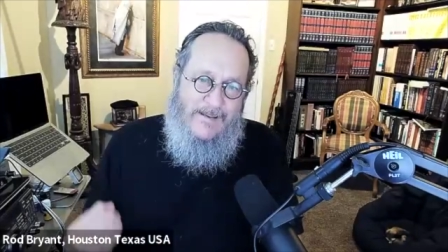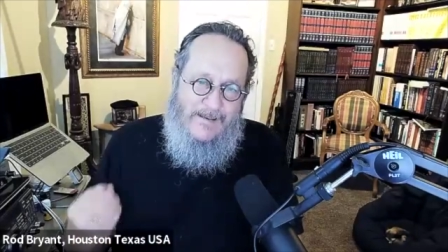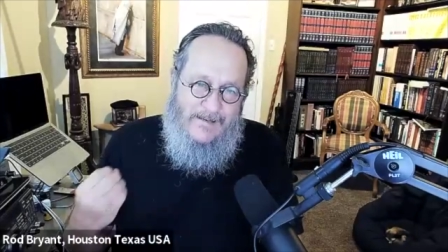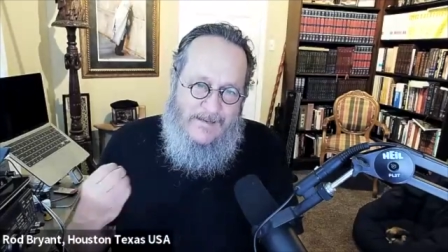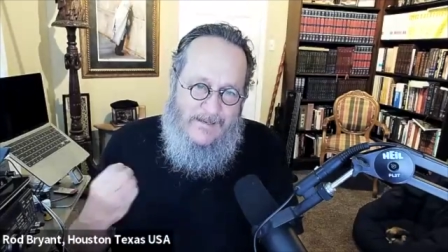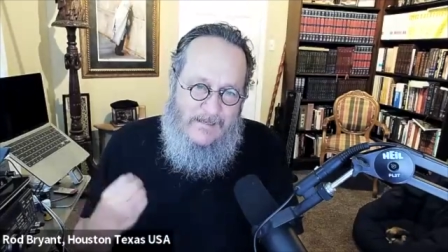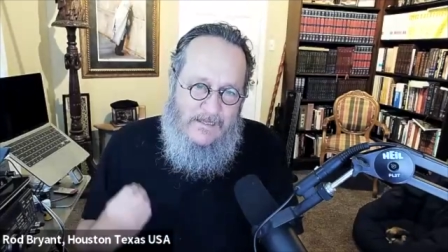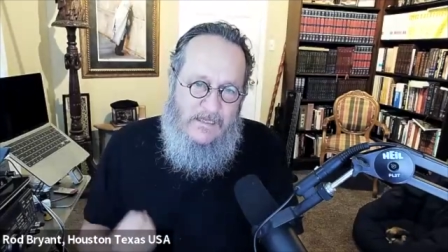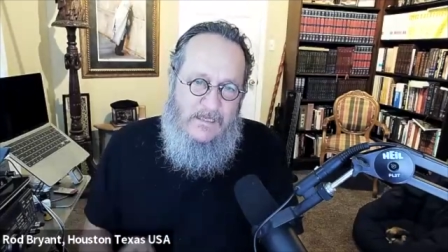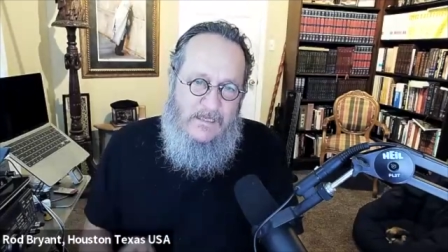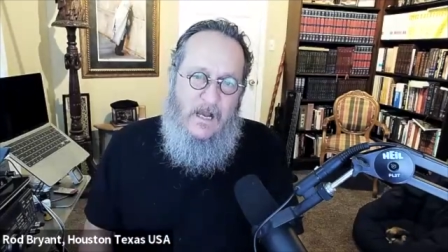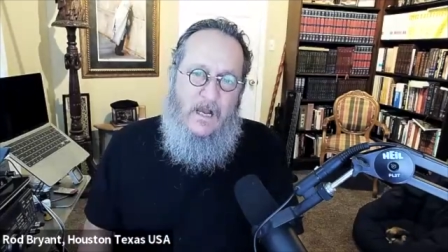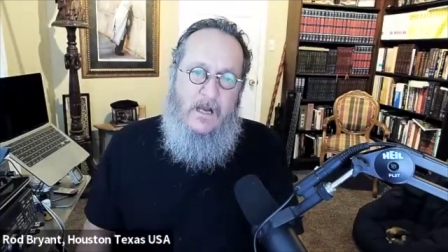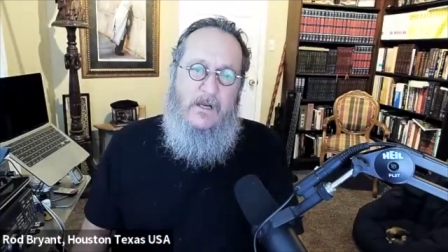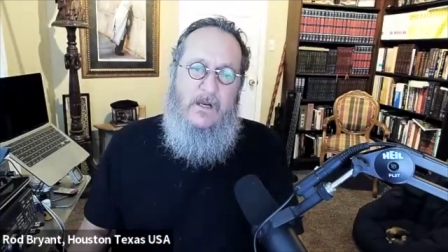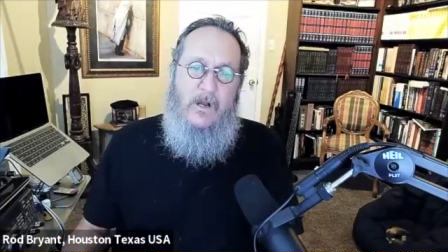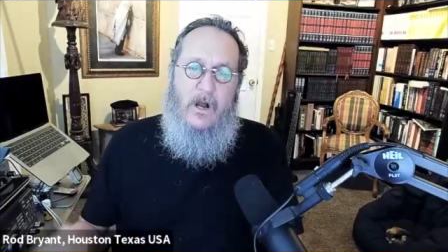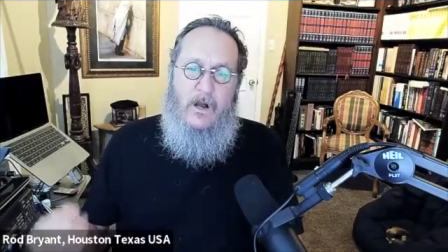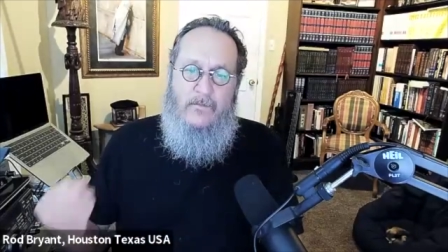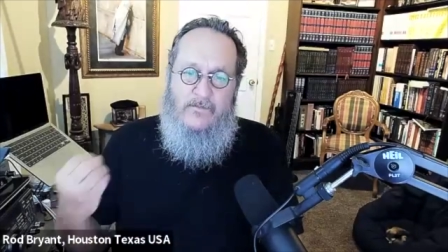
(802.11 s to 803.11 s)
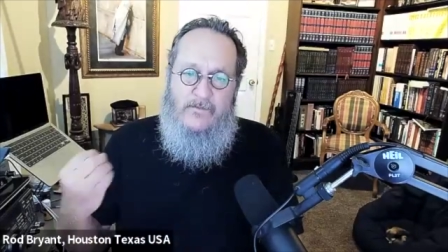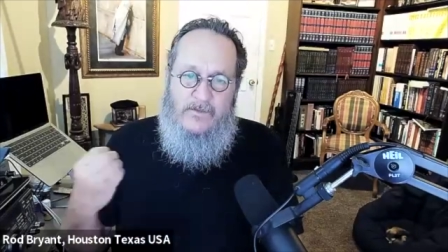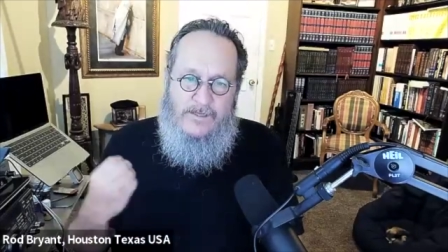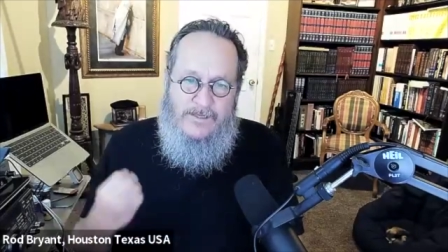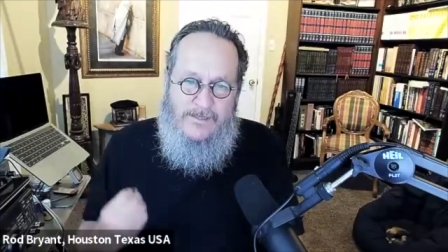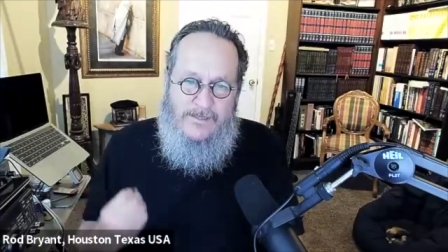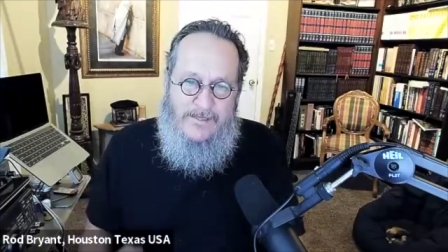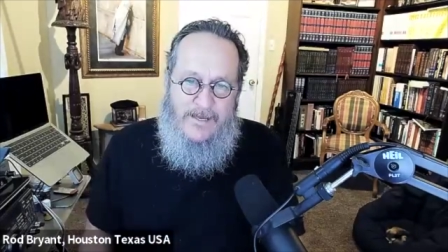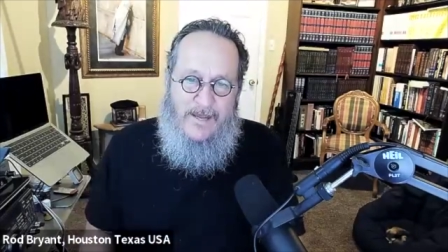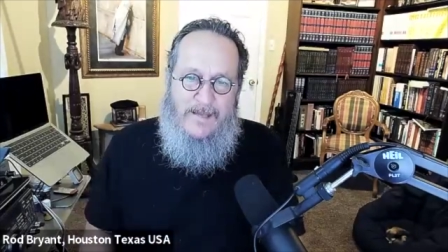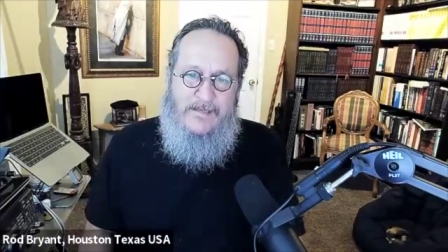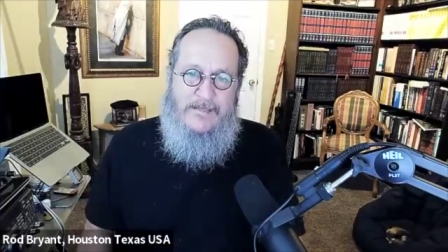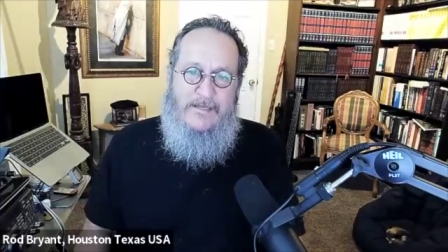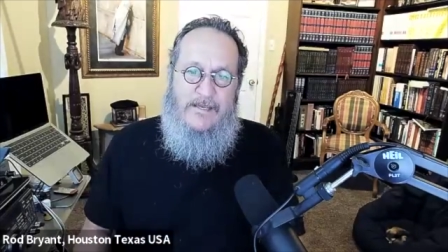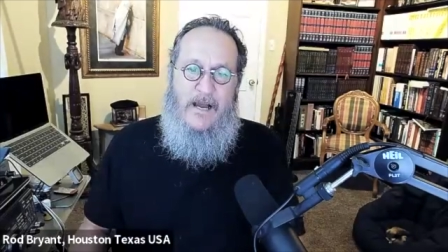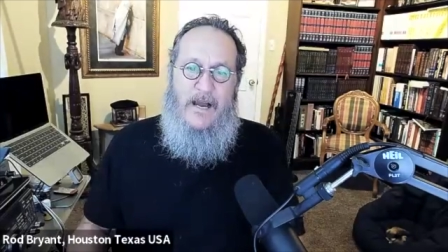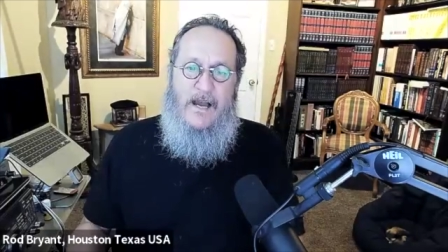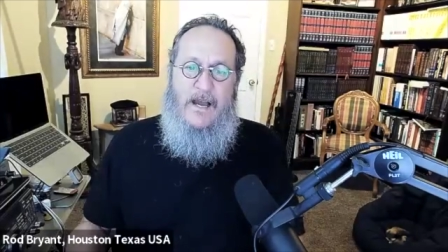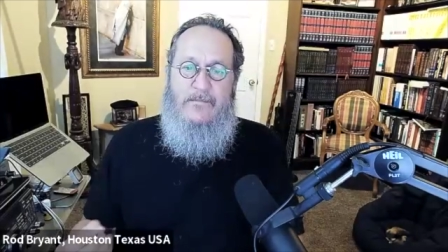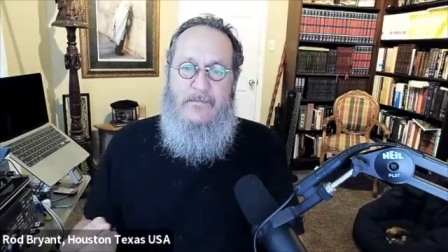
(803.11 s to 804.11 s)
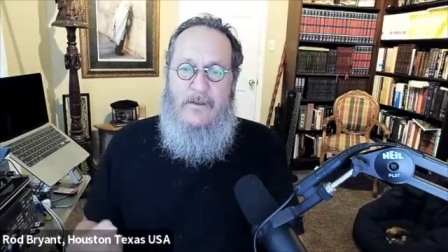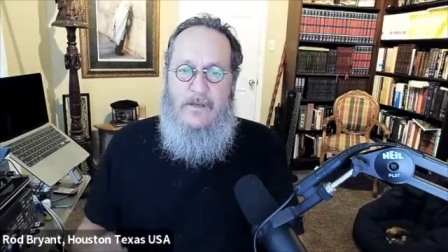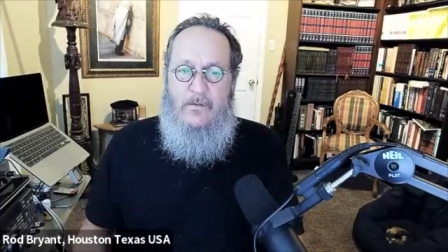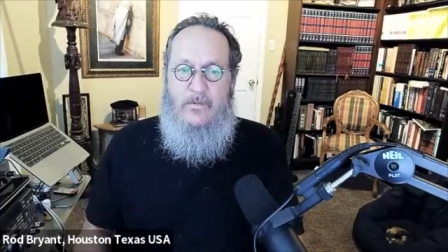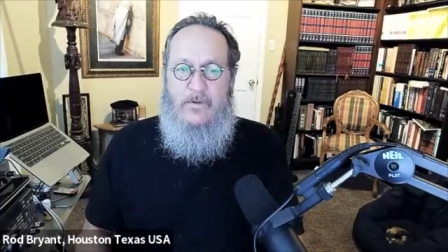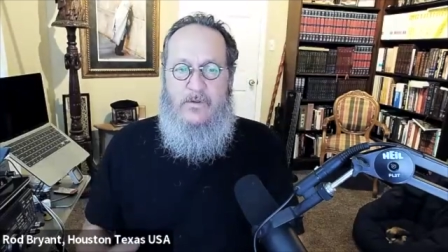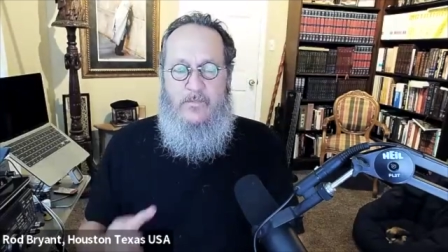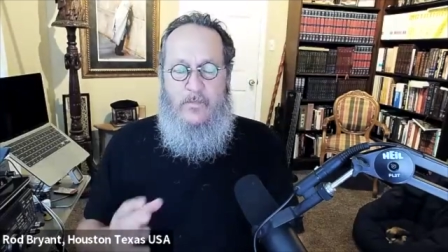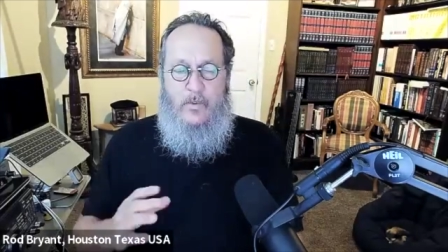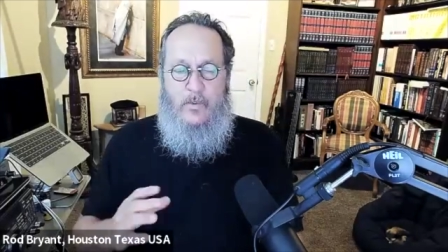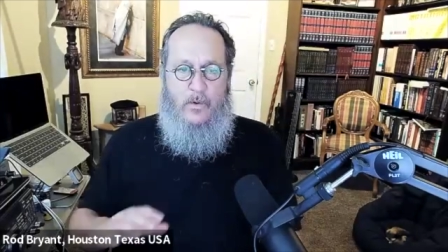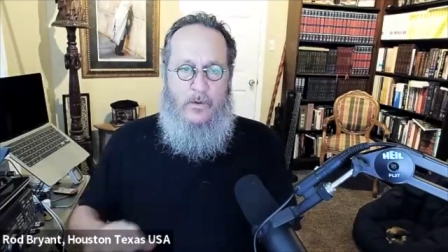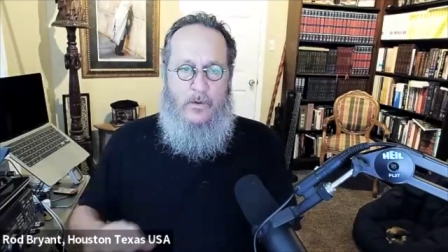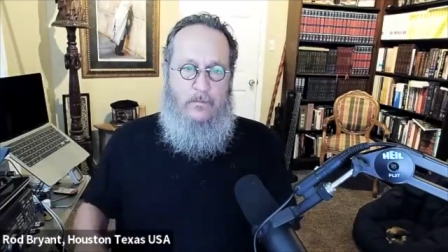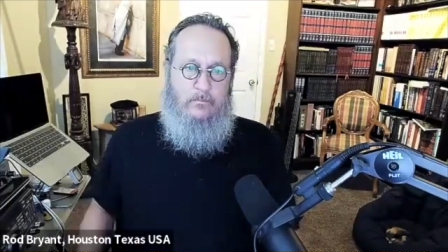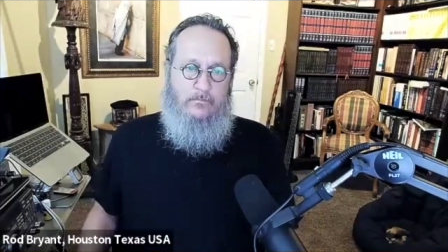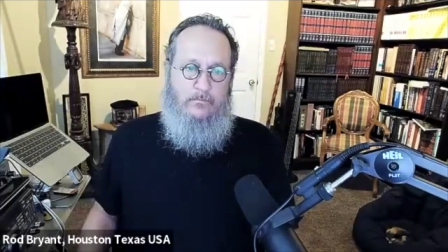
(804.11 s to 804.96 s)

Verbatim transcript: against Yaakov since that time he was born.